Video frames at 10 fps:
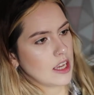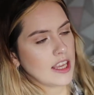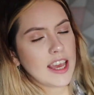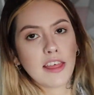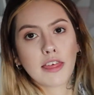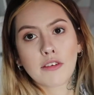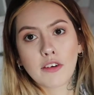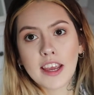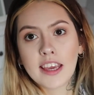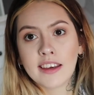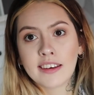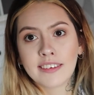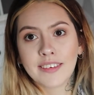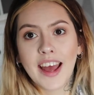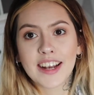you get 3
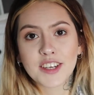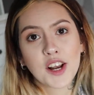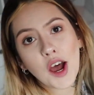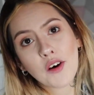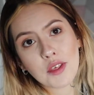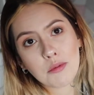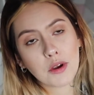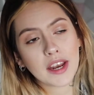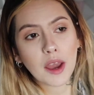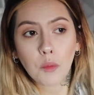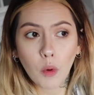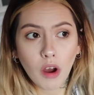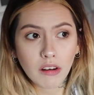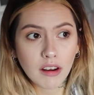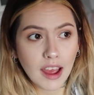and a lot of them you only get
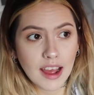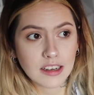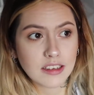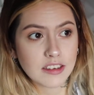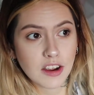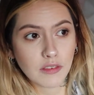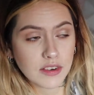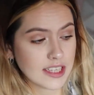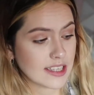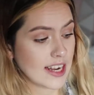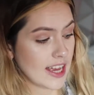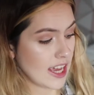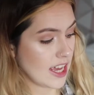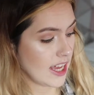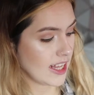1. And
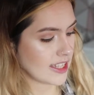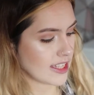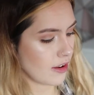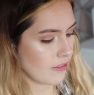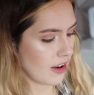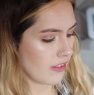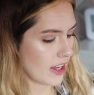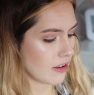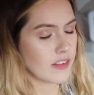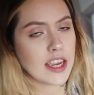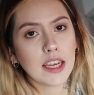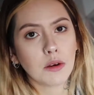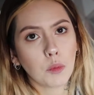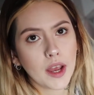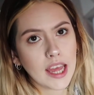obviously it's not very
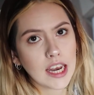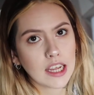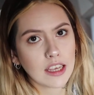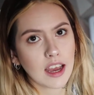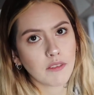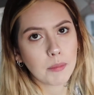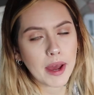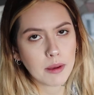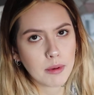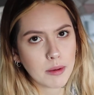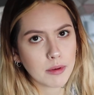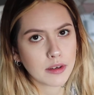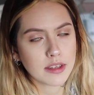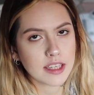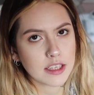convenient when you have a baby
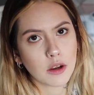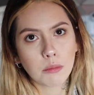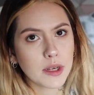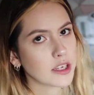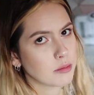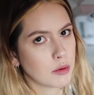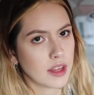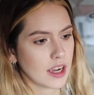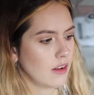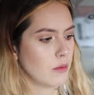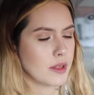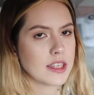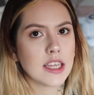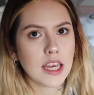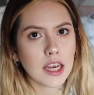because they're so unpredictable. They can even be
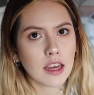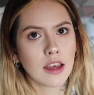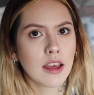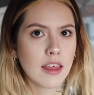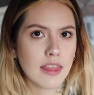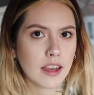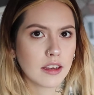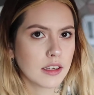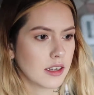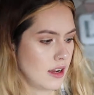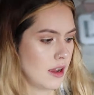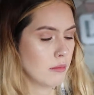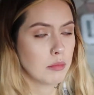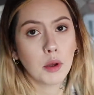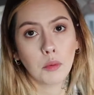sick, they can
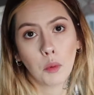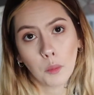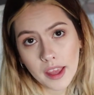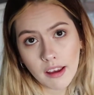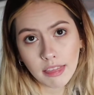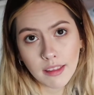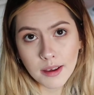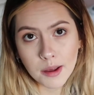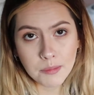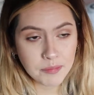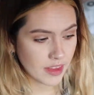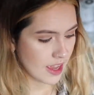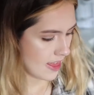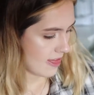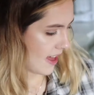poo or wee on them.
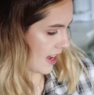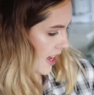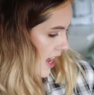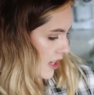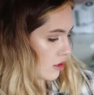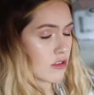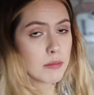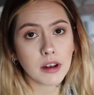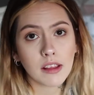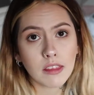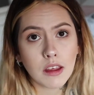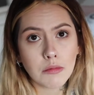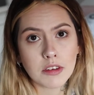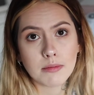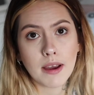They can dribble on
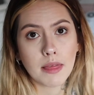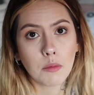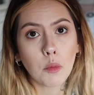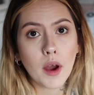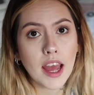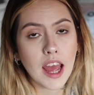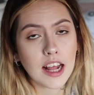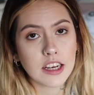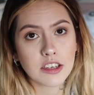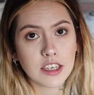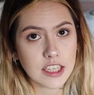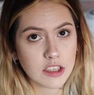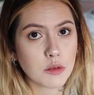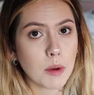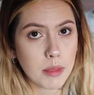them, just make them wet, and you need
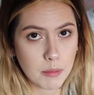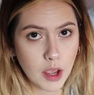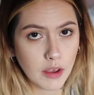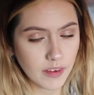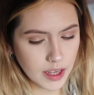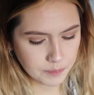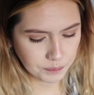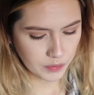to swap them over.